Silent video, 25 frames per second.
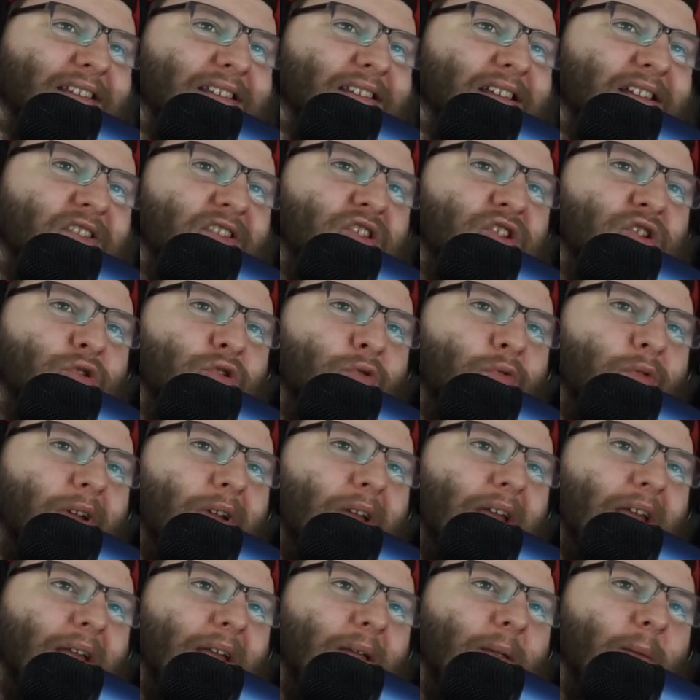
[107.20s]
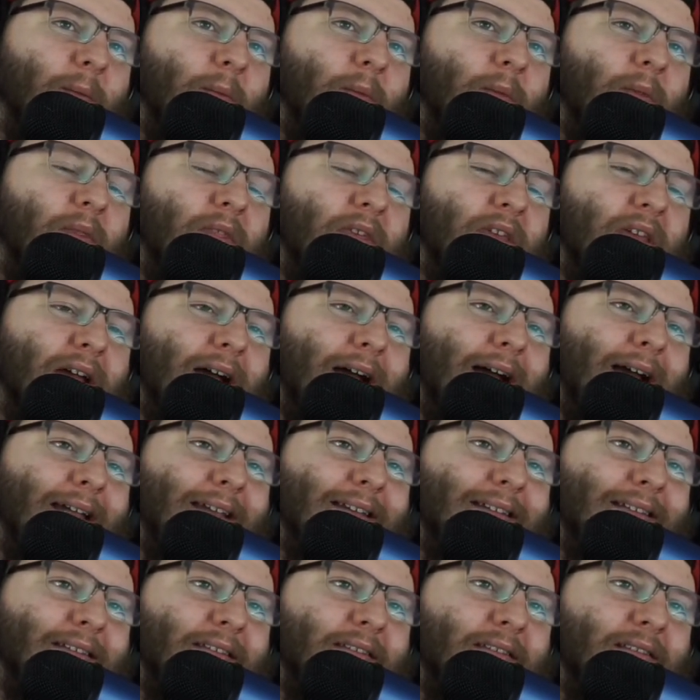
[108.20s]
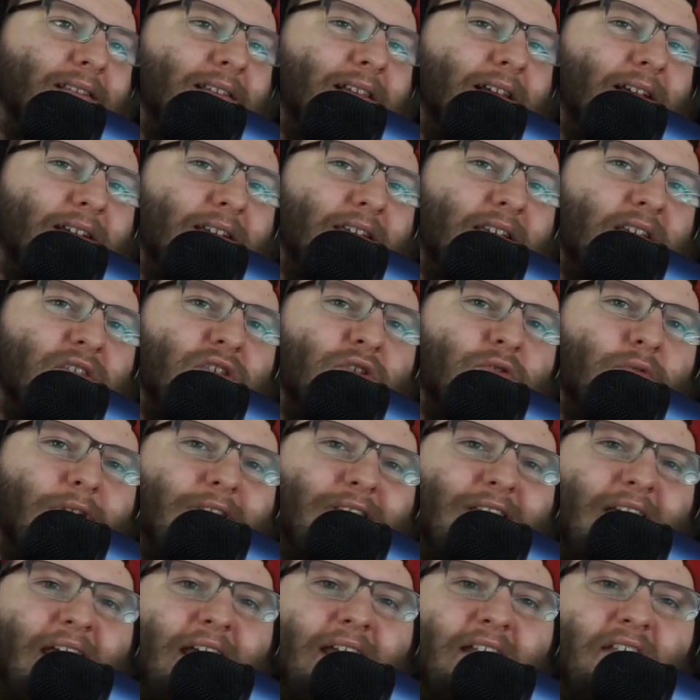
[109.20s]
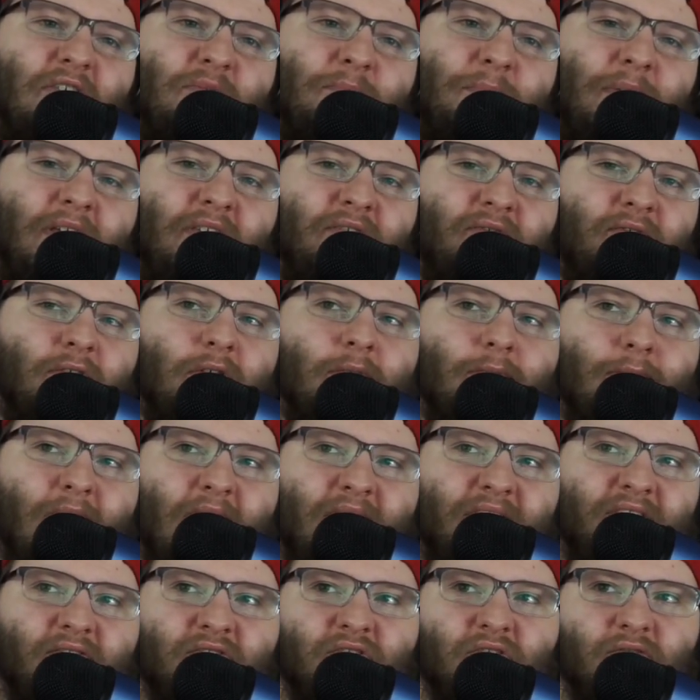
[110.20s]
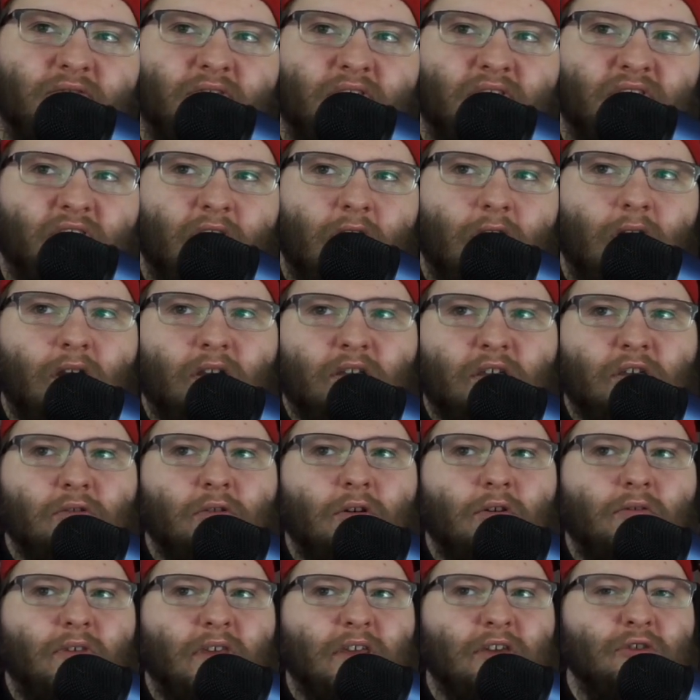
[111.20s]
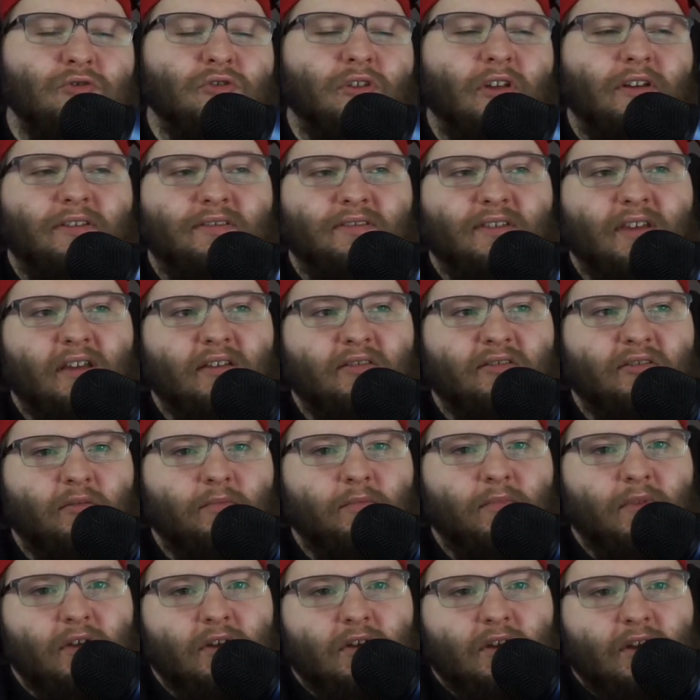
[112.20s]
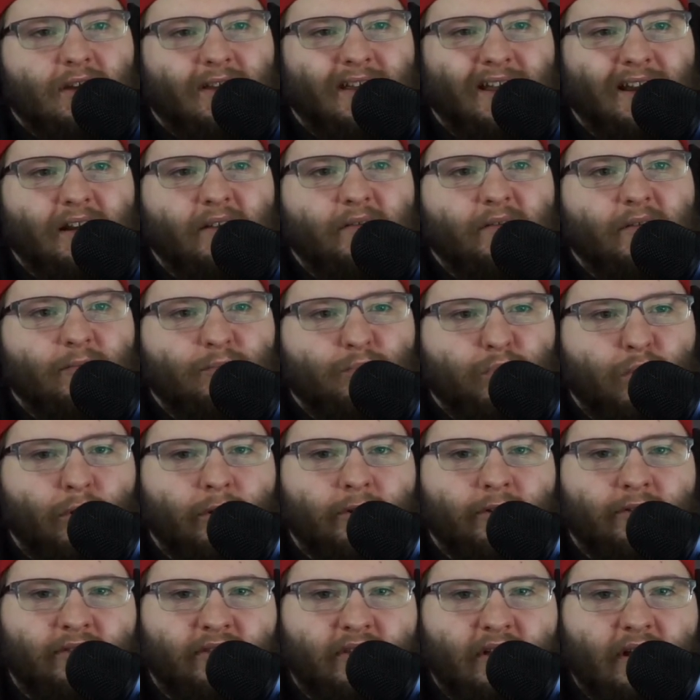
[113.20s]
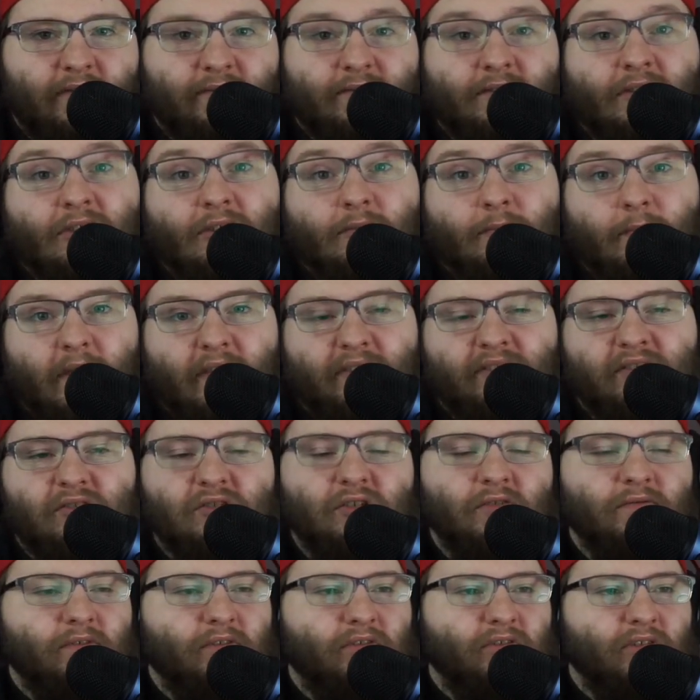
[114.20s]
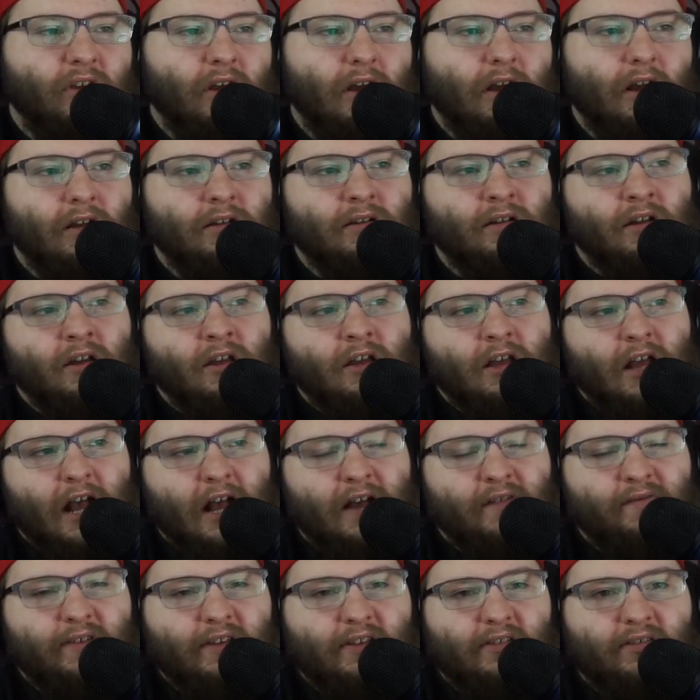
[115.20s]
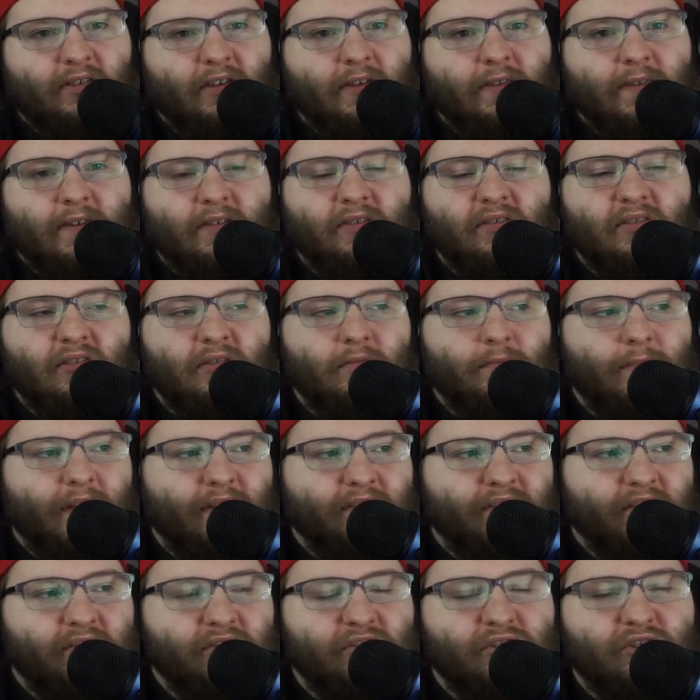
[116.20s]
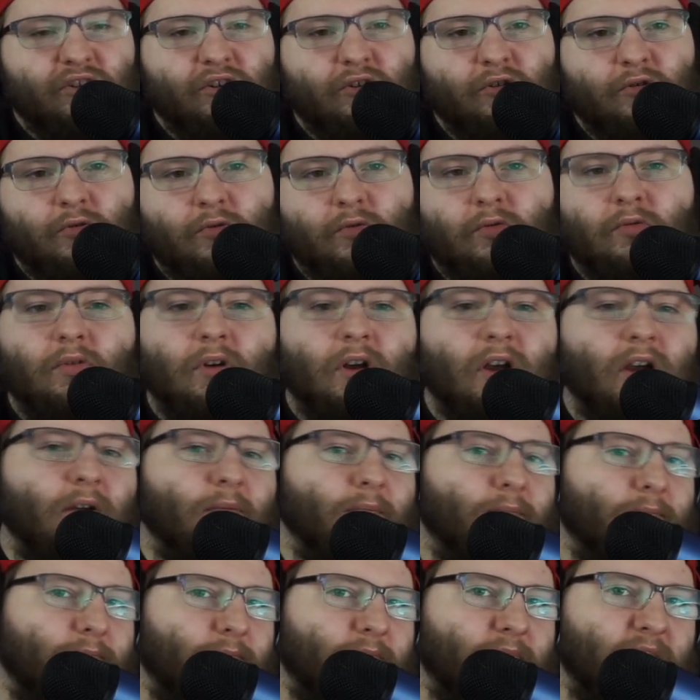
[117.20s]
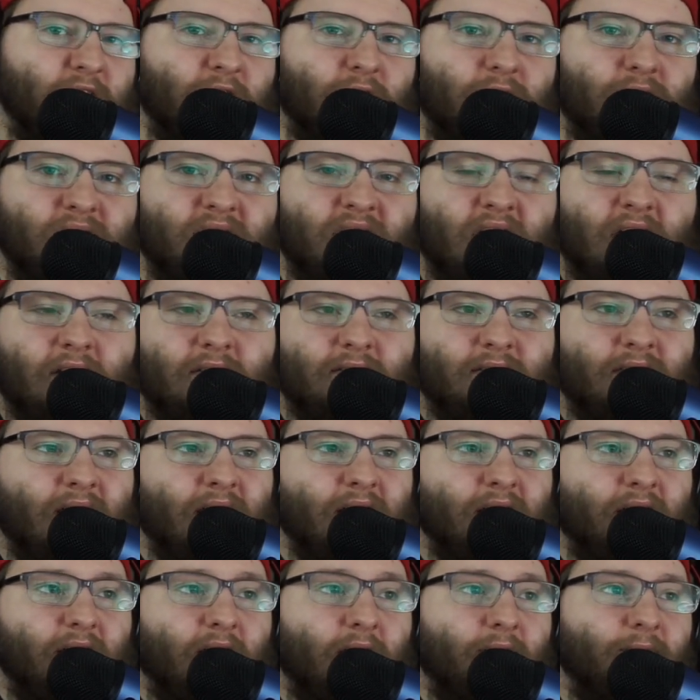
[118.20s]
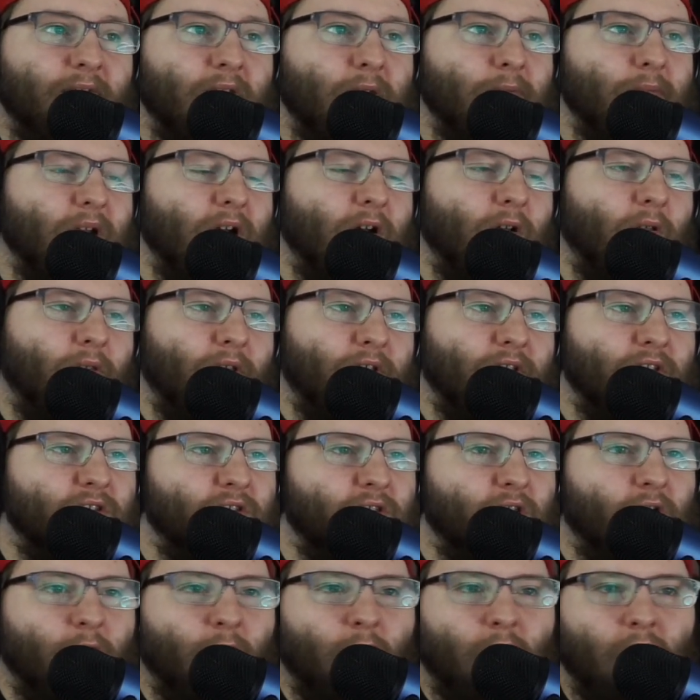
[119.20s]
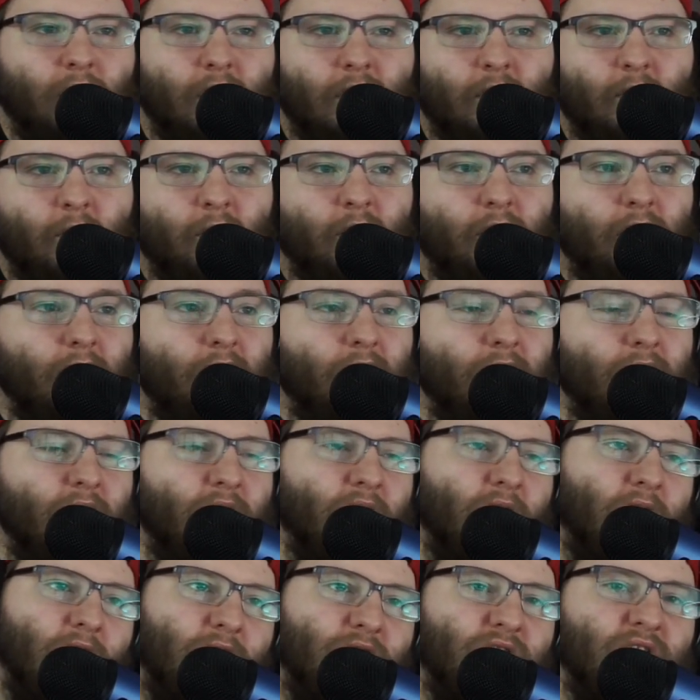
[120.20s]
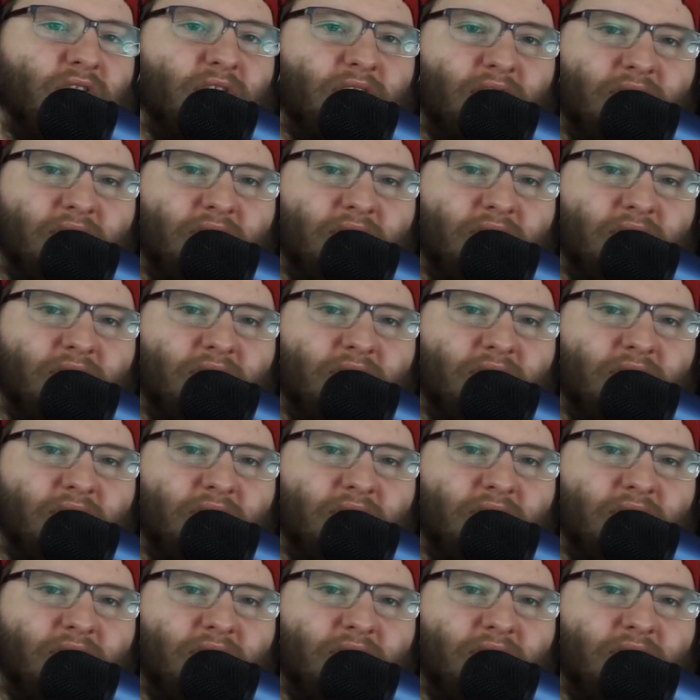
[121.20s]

get you in the i like get you in the headspace for the message of the song you know they usually say some kind of important stuff to the message of the song obviously this is a message to um, you know say, telling a female that or or just a